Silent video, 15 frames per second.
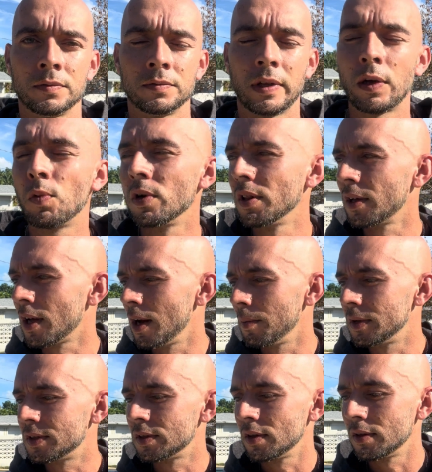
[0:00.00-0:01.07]
Like one of the
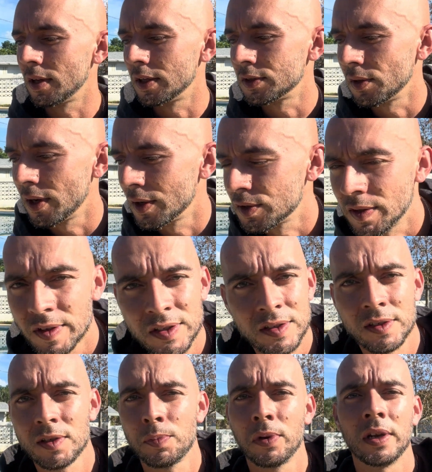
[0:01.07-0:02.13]
comments that I saw yesterday, this
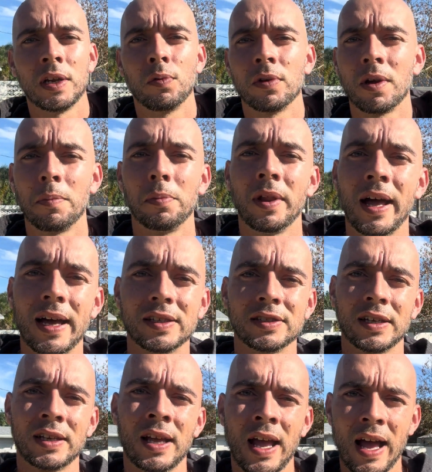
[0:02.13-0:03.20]
isn't to put anyone on blast,
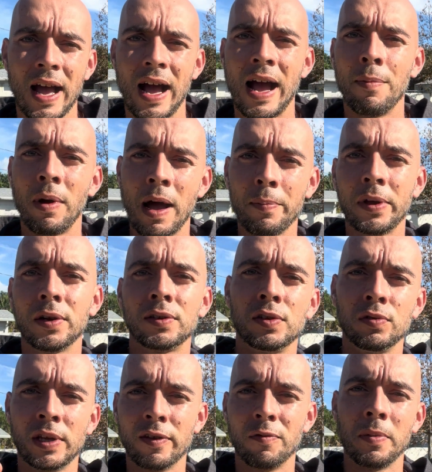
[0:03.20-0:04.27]
like I'm here to
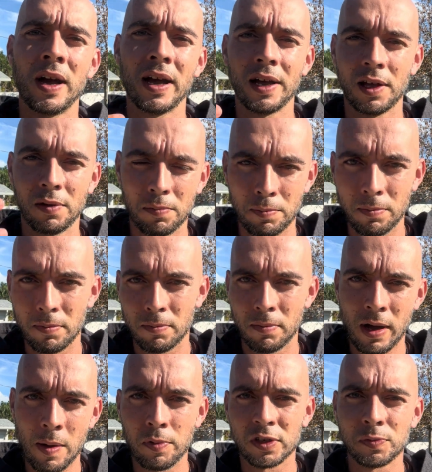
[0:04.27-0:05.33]
give my
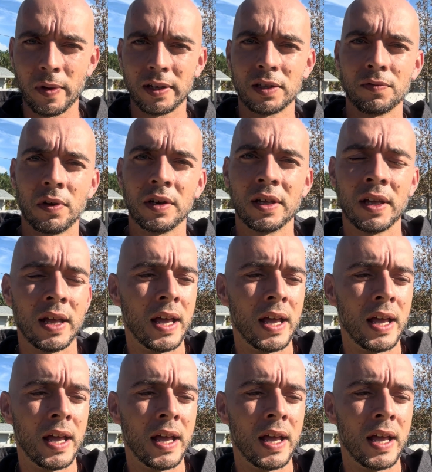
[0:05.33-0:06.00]
perspective on it.